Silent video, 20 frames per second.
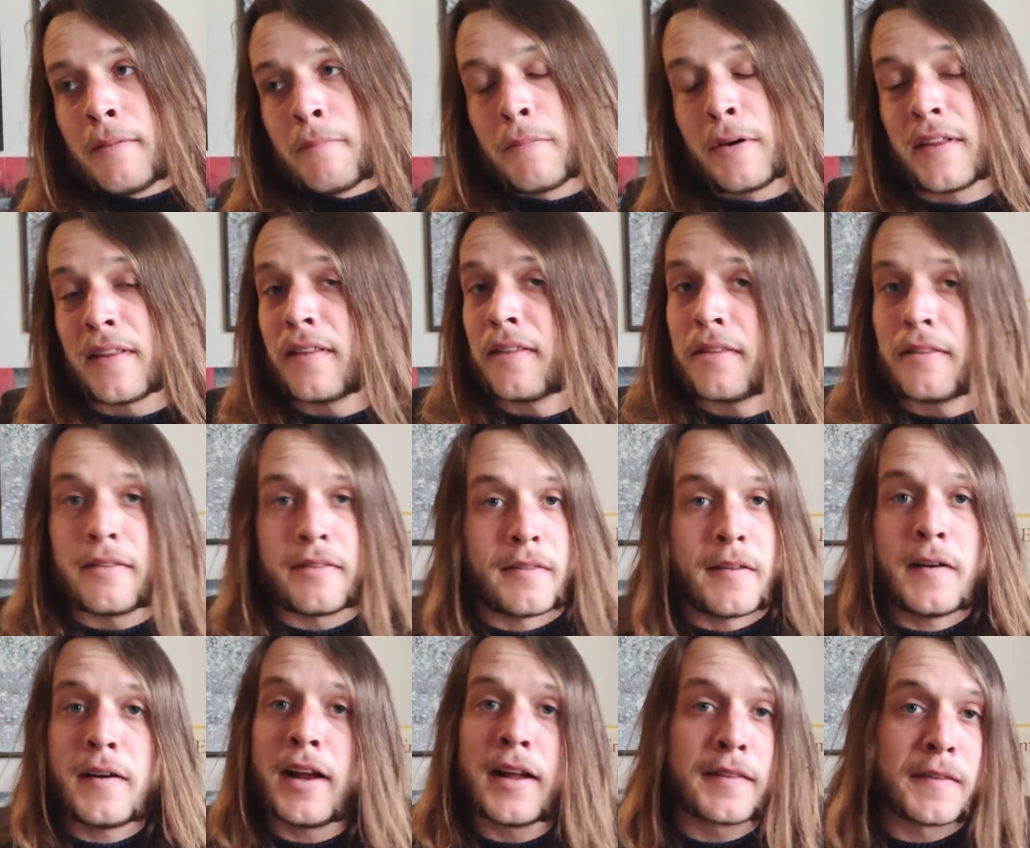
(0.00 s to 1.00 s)
But
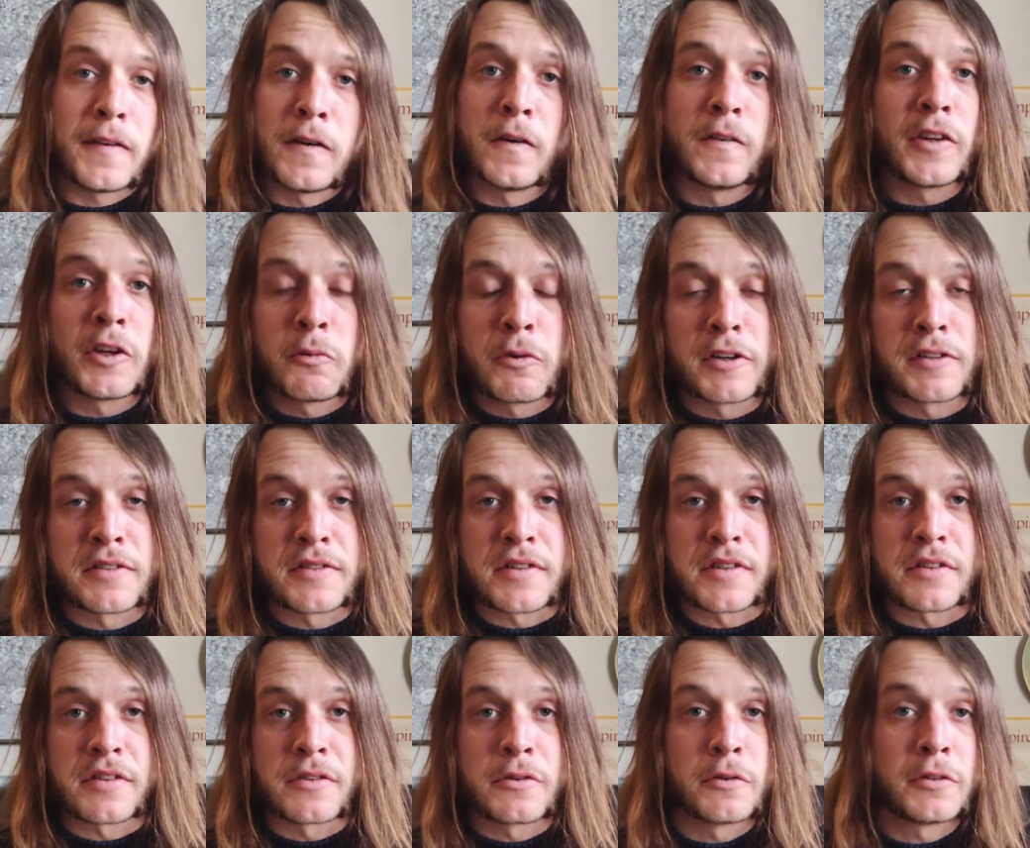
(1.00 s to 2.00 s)
they're not the only
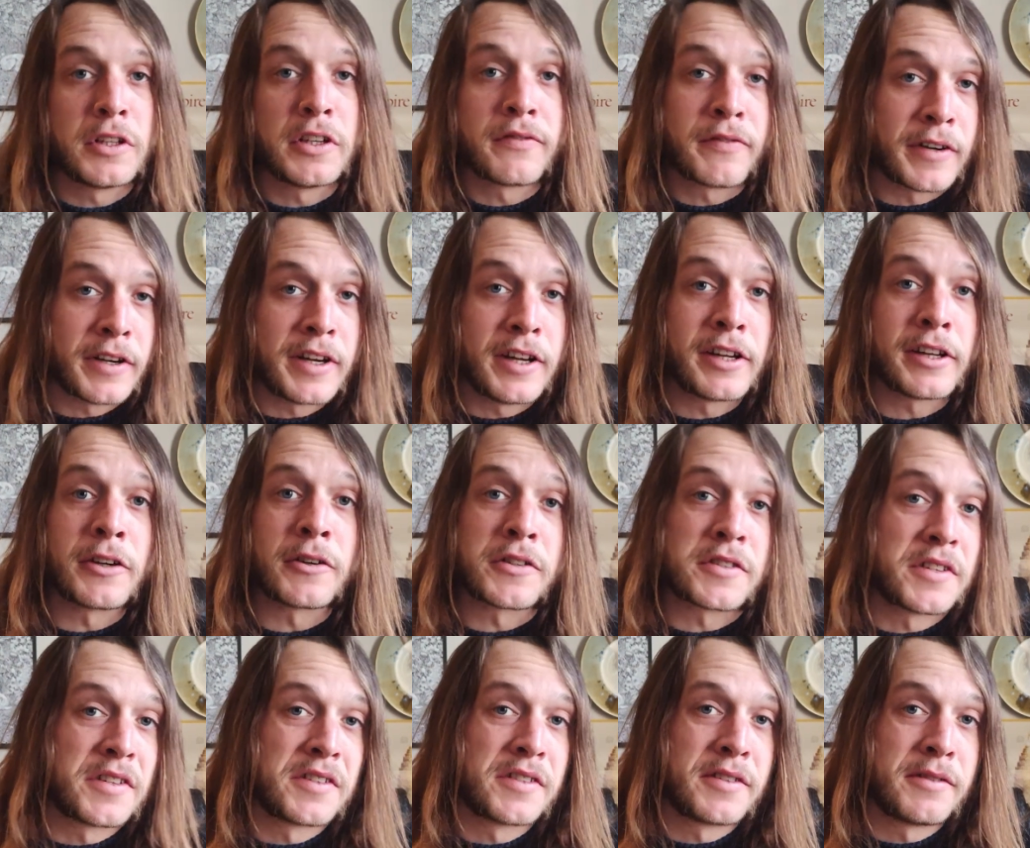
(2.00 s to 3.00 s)
ones who live in an
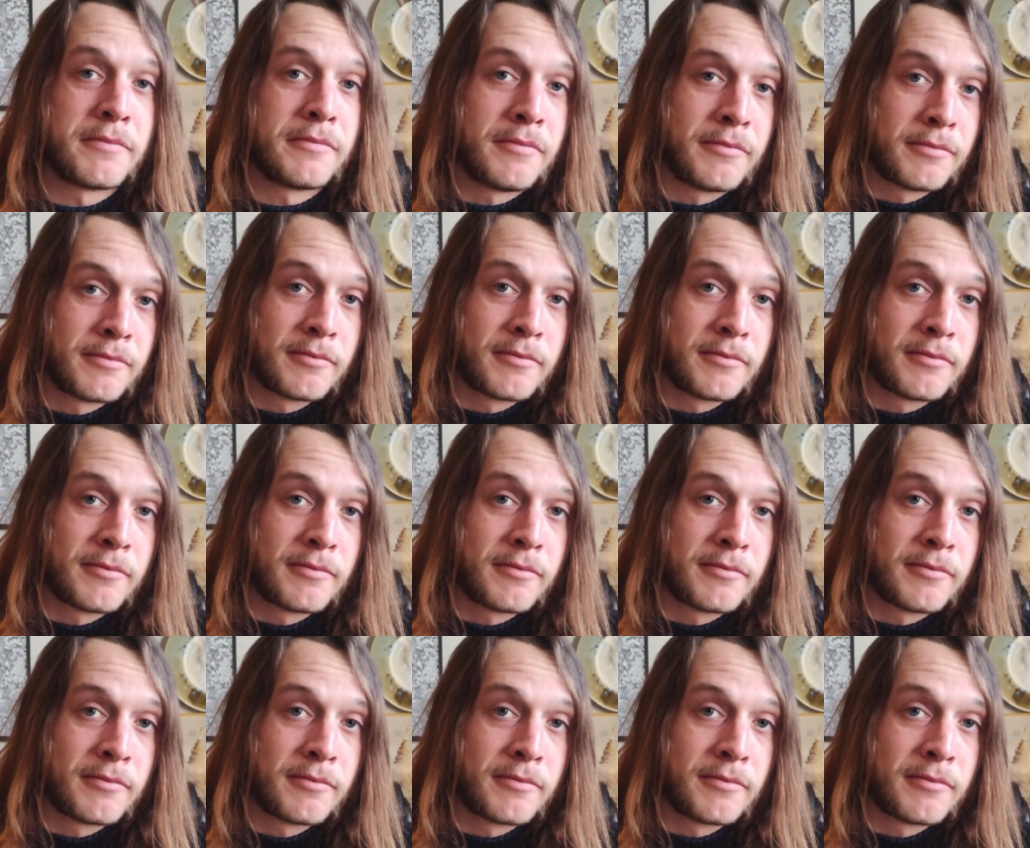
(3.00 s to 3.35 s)
ecosystem.